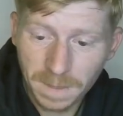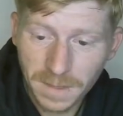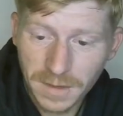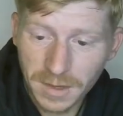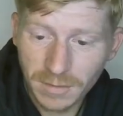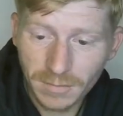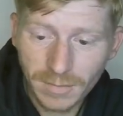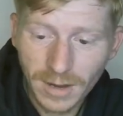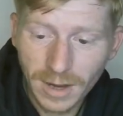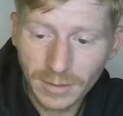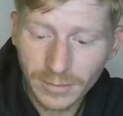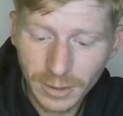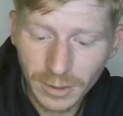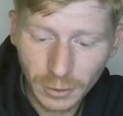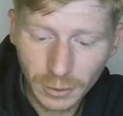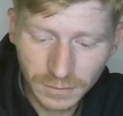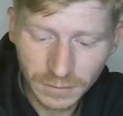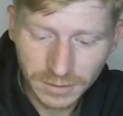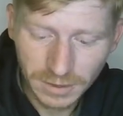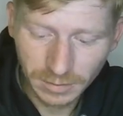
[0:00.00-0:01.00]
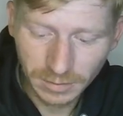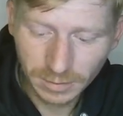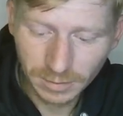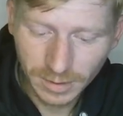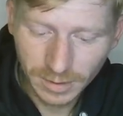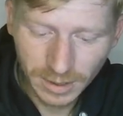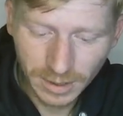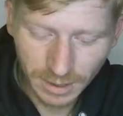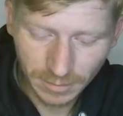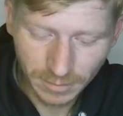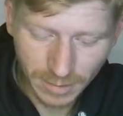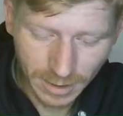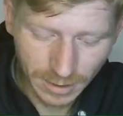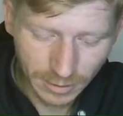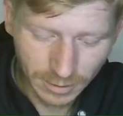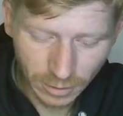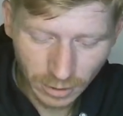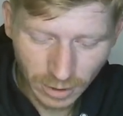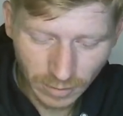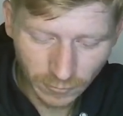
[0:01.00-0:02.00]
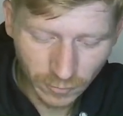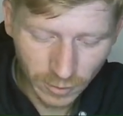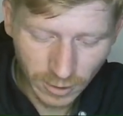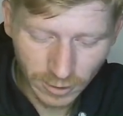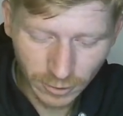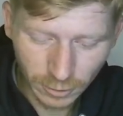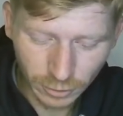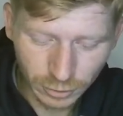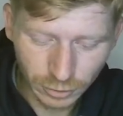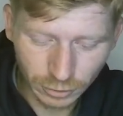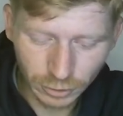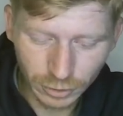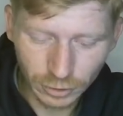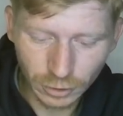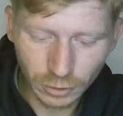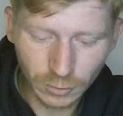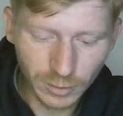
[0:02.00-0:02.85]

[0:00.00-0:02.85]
it might be enough to keep him in it, it might not. I'm really not too sure.